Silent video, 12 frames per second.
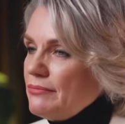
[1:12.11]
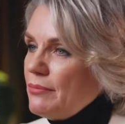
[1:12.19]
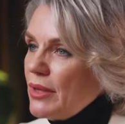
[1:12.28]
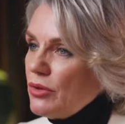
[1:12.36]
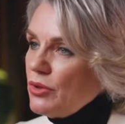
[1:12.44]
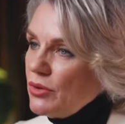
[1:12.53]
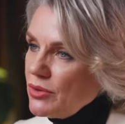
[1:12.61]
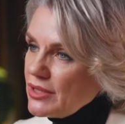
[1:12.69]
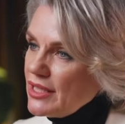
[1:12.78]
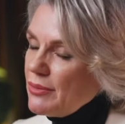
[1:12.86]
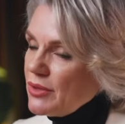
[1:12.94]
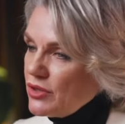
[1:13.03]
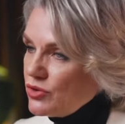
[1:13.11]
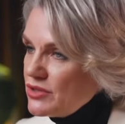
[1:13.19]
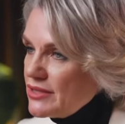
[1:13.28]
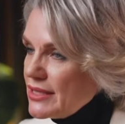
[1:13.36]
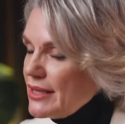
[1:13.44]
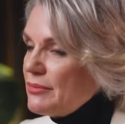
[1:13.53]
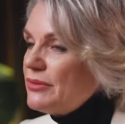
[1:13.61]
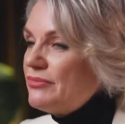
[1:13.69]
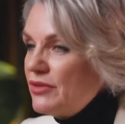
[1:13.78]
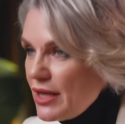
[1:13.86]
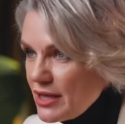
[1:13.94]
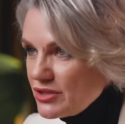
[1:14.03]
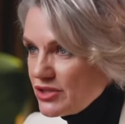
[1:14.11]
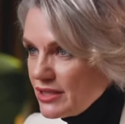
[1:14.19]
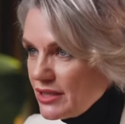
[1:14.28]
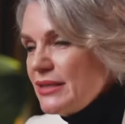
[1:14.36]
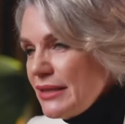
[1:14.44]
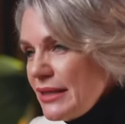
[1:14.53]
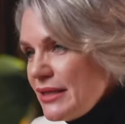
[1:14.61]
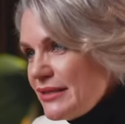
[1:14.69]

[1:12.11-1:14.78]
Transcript: But when we come across camouflage, here there are